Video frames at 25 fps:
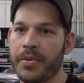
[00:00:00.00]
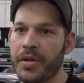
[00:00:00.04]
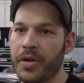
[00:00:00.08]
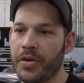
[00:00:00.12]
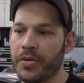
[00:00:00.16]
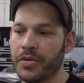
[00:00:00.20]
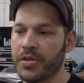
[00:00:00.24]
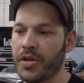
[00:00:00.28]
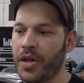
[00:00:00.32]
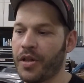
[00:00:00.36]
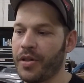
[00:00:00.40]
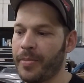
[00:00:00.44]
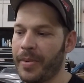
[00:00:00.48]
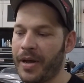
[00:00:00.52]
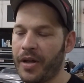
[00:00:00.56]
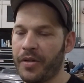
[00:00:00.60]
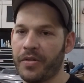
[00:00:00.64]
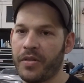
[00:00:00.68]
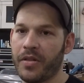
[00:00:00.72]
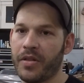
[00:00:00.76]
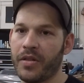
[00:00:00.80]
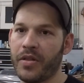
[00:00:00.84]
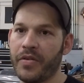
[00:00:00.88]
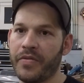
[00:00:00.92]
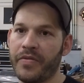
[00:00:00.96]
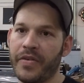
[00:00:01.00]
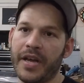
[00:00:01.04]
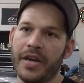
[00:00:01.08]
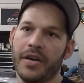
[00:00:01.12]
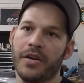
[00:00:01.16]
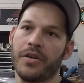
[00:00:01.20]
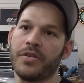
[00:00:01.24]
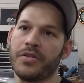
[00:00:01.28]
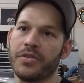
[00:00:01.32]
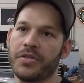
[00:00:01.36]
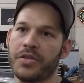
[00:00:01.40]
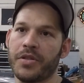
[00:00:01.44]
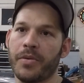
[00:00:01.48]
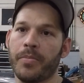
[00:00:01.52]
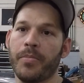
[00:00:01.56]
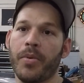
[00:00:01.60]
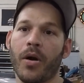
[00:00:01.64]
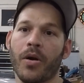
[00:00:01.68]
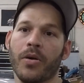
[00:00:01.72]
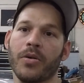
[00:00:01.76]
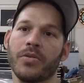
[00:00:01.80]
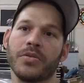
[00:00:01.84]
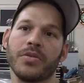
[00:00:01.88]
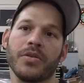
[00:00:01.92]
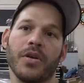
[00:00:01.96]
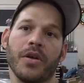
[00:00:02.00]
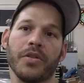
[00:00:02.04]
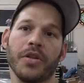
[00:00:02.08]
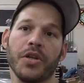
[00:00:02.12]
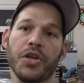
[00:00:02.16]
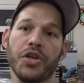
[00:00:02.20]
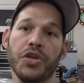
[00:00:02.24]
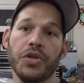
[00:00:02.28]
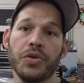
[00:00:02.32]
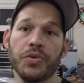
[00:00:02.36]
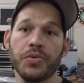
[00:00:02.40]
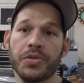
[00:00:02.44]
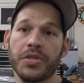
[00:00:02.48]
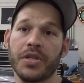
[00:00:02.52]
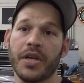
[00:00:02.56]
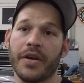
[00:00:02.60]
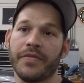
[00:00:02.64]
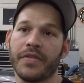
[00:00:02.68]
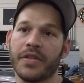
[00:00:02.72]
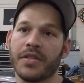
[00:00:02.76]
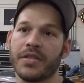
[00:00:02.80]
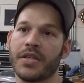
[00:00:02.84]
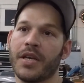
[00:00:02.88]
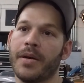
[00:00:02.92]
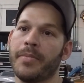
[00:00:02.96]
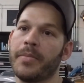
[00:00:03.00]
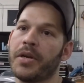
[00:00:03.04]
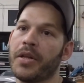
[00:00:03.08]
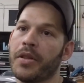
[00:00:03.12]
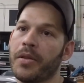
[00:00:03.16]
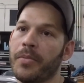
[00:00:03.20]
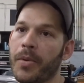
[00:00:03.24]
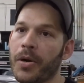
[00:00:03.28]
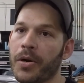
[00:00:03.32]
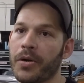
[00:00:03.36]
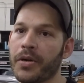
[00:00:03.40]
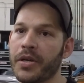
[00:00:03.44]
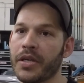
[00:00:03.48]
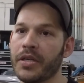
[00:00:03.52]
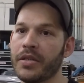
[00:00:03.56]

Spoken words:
You know, it's all about the vendors, the parts, all the new stuff that's coming to the market.